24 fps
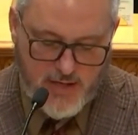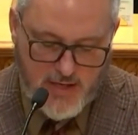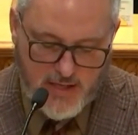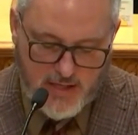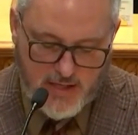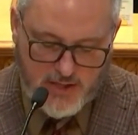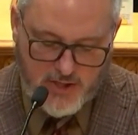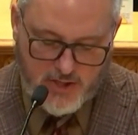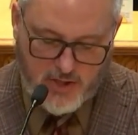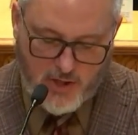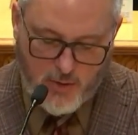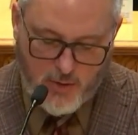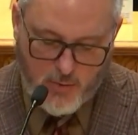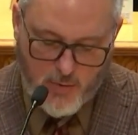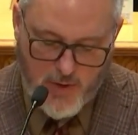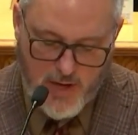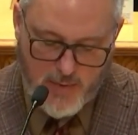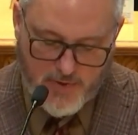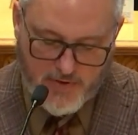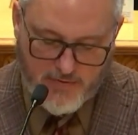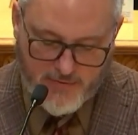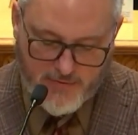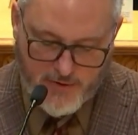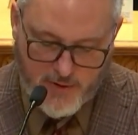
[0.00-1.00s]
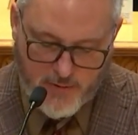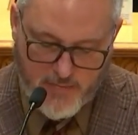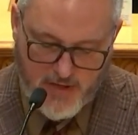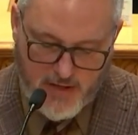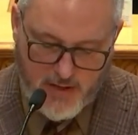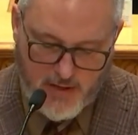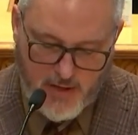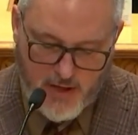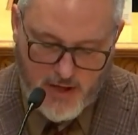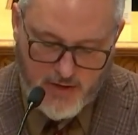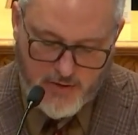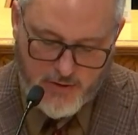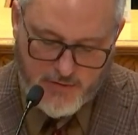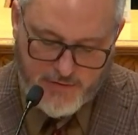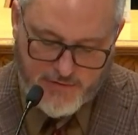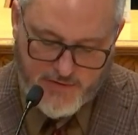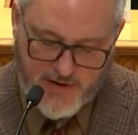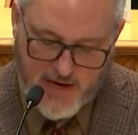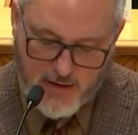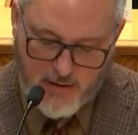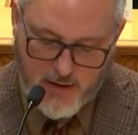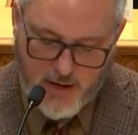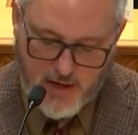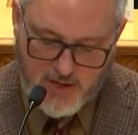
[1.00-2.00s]
assault weapon from other
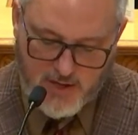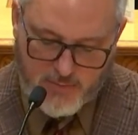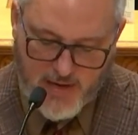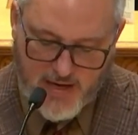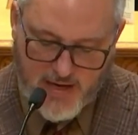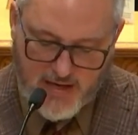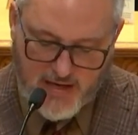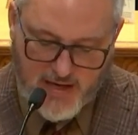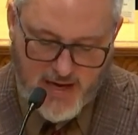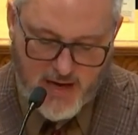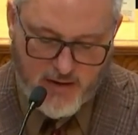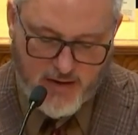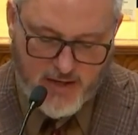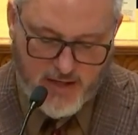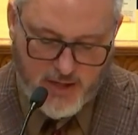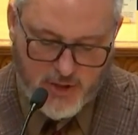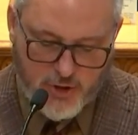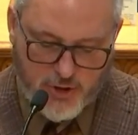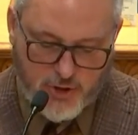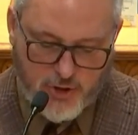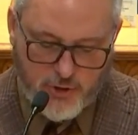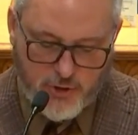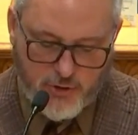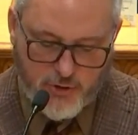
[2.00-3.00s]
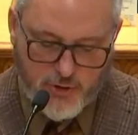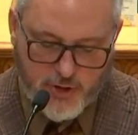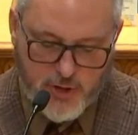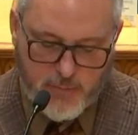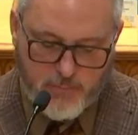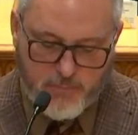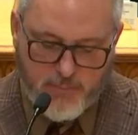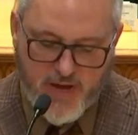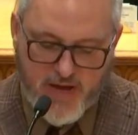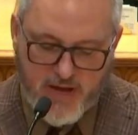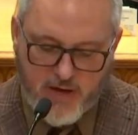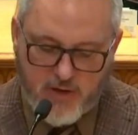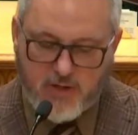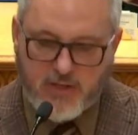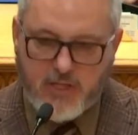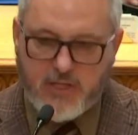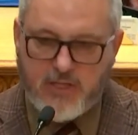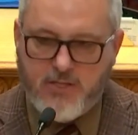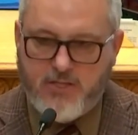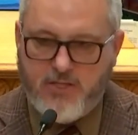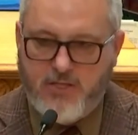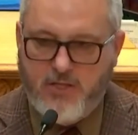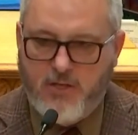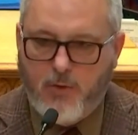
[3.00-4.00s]
firearms by allowing a shooter to better
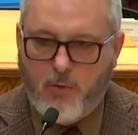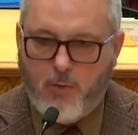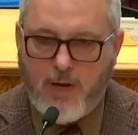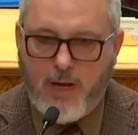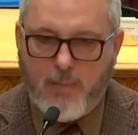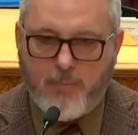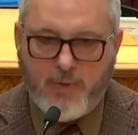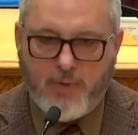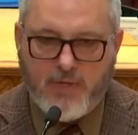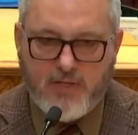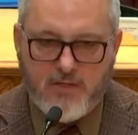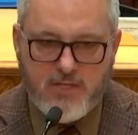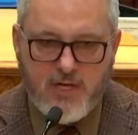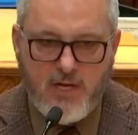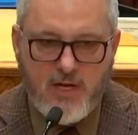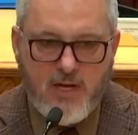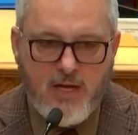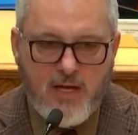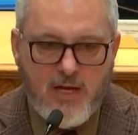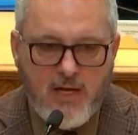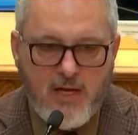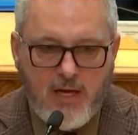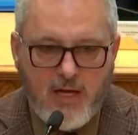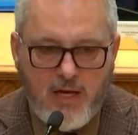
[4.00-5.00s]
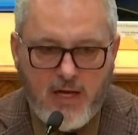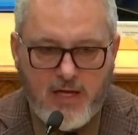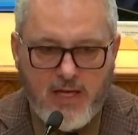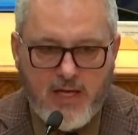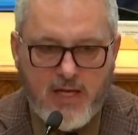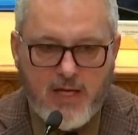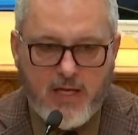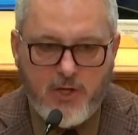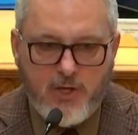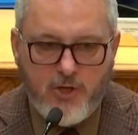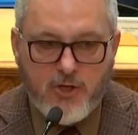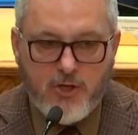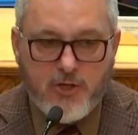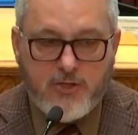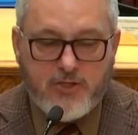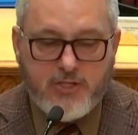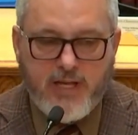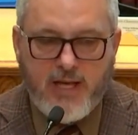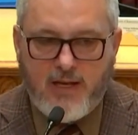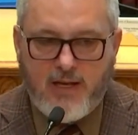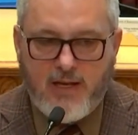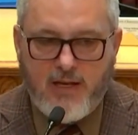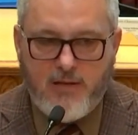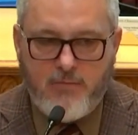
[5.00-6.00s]
conceal weapons. Again, you're
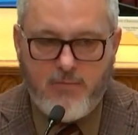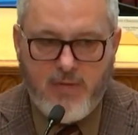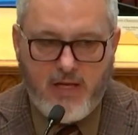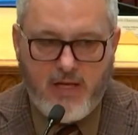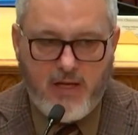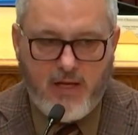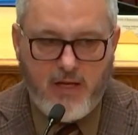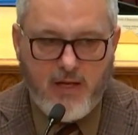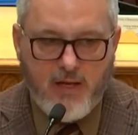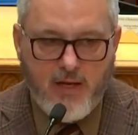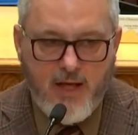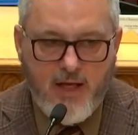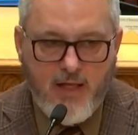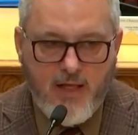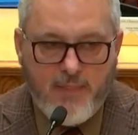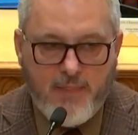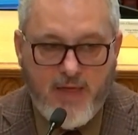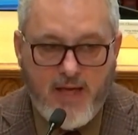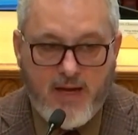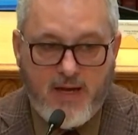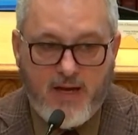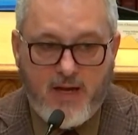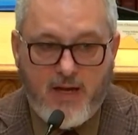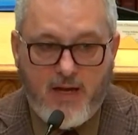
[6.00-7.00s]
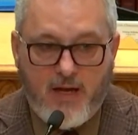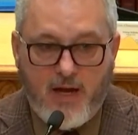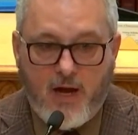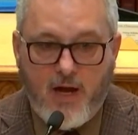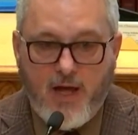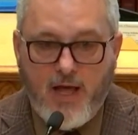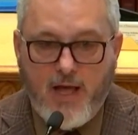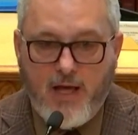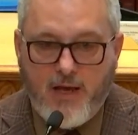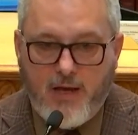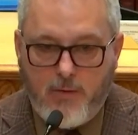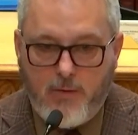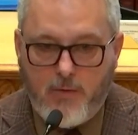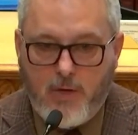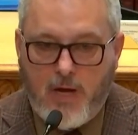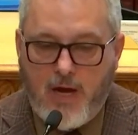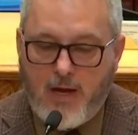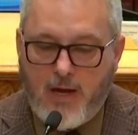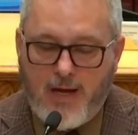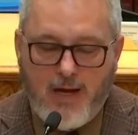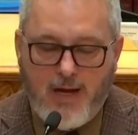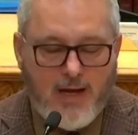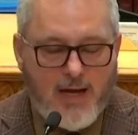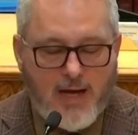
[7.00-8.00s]
telling me that
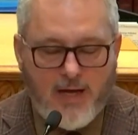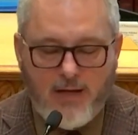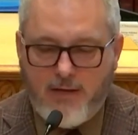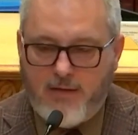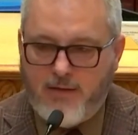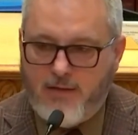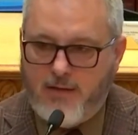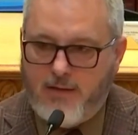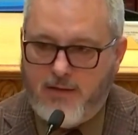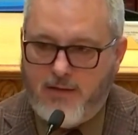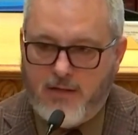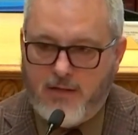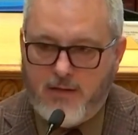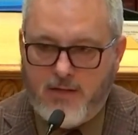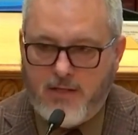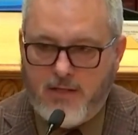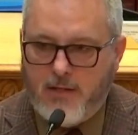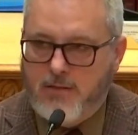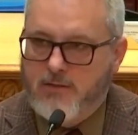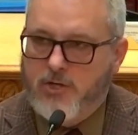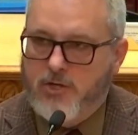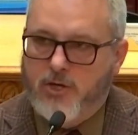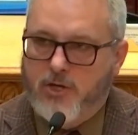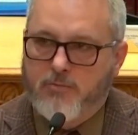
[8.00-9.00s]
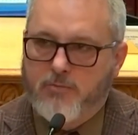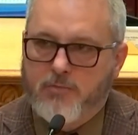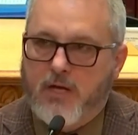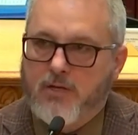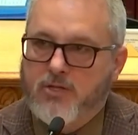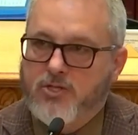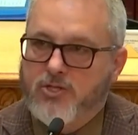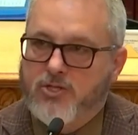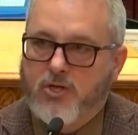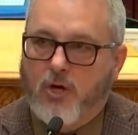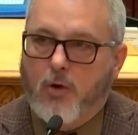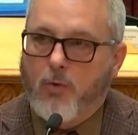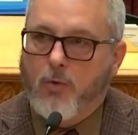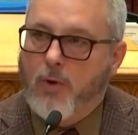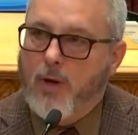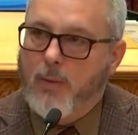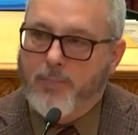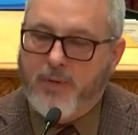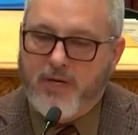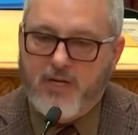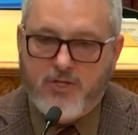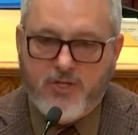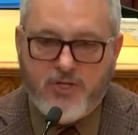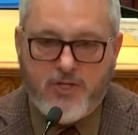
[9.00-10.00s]
the term assault
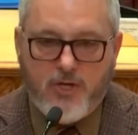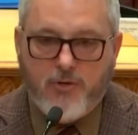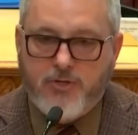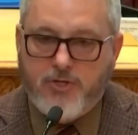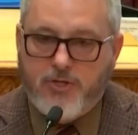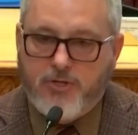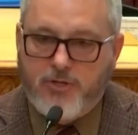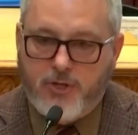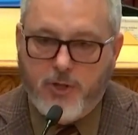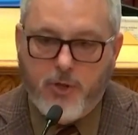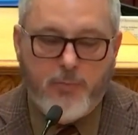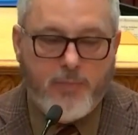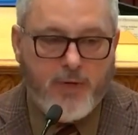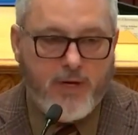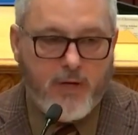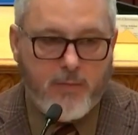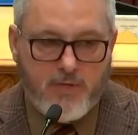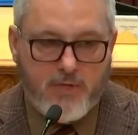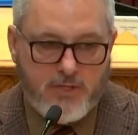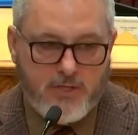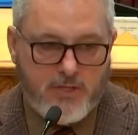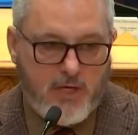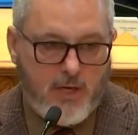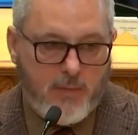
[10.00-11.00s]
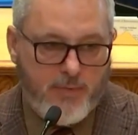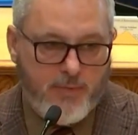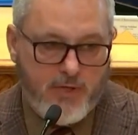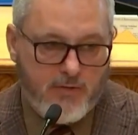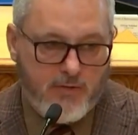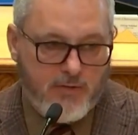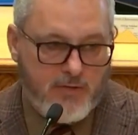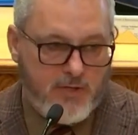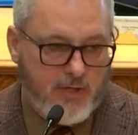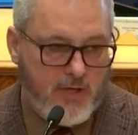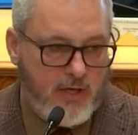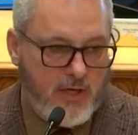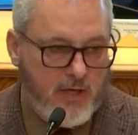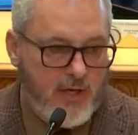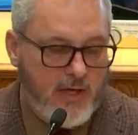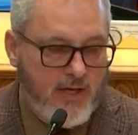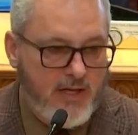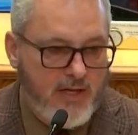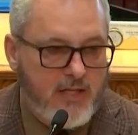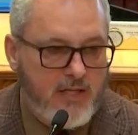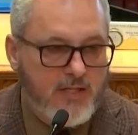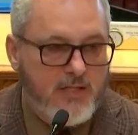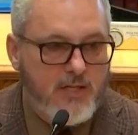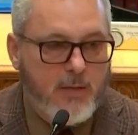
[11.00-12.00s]
weapon is so stupid, I'm going to stop using it.
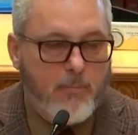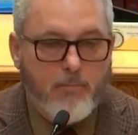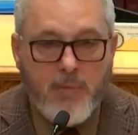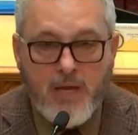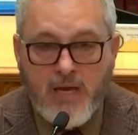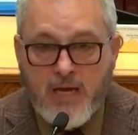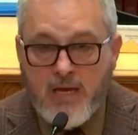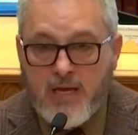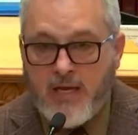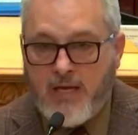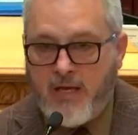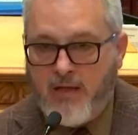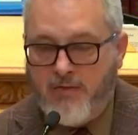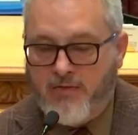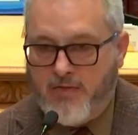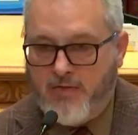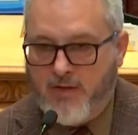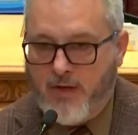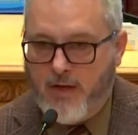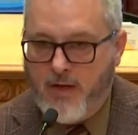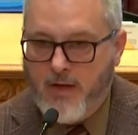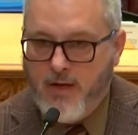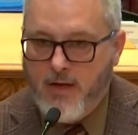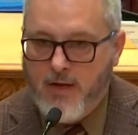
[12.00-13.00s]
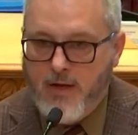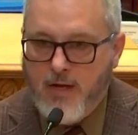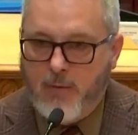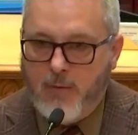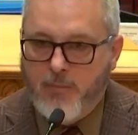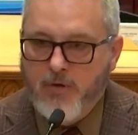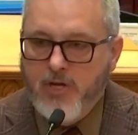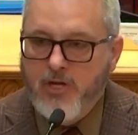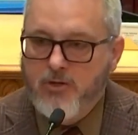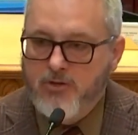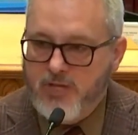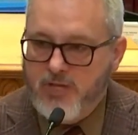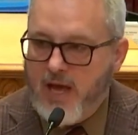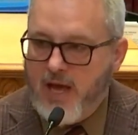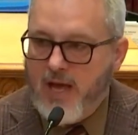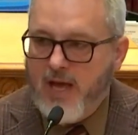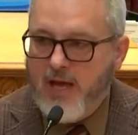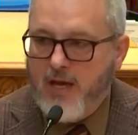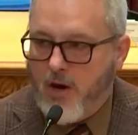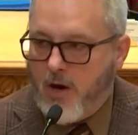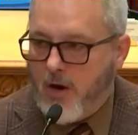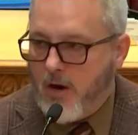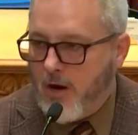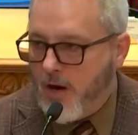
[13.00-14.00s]
It doesn't mean anything. I'm going to use
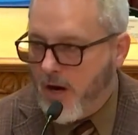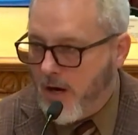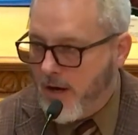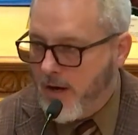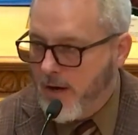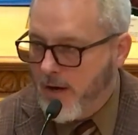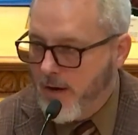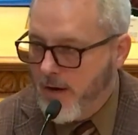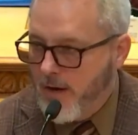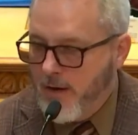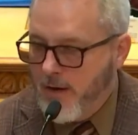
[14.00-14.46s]
AR.